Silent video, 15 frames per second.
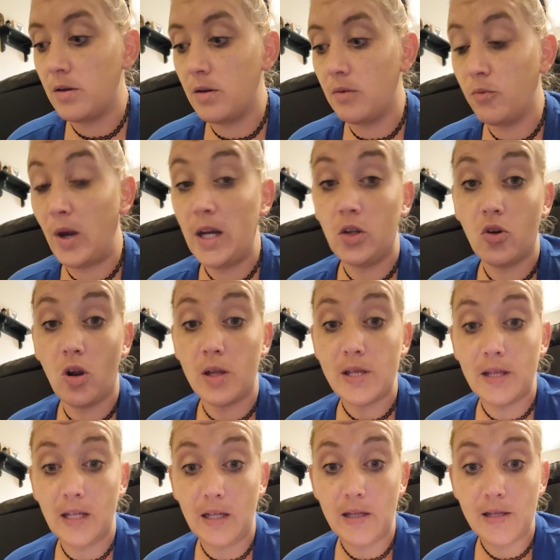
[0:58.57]
ran across
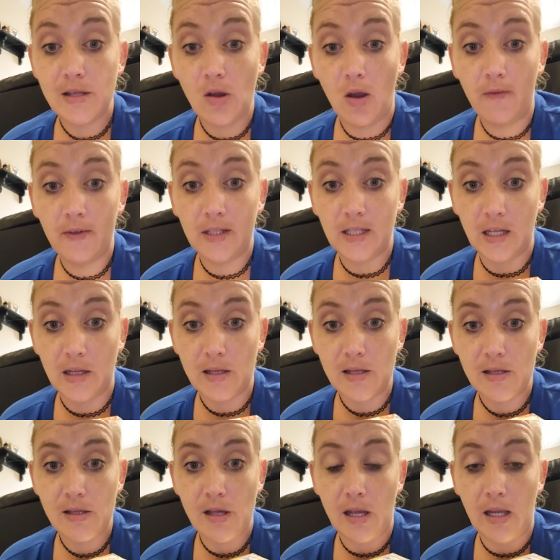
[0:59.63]
these soft
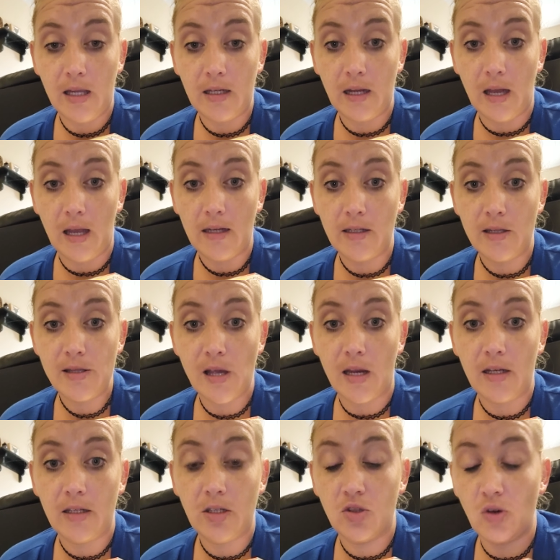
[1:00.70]
discs and I
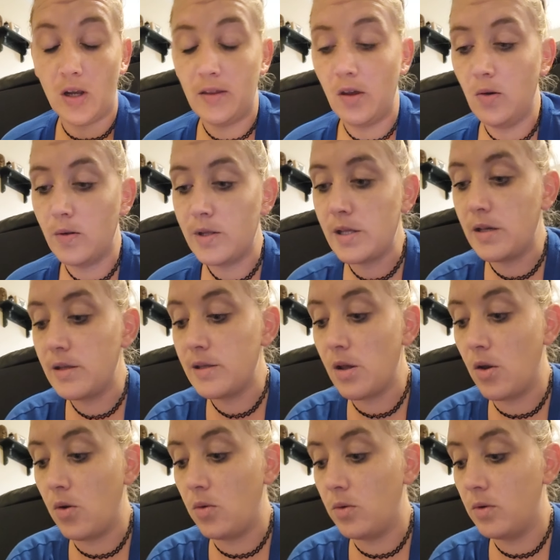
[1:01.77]
decided to try those.
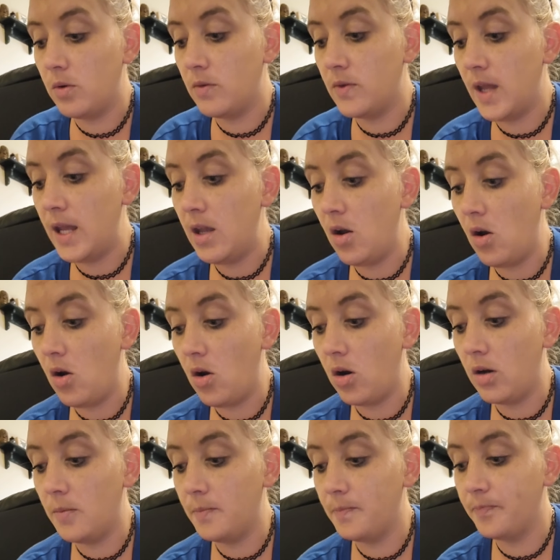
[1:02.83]
So they
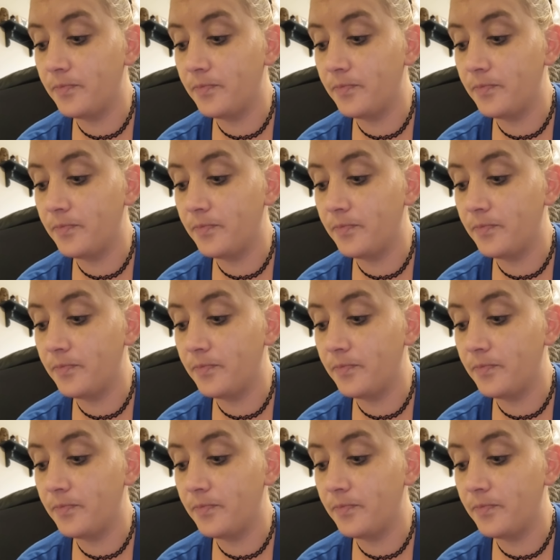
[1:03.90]
are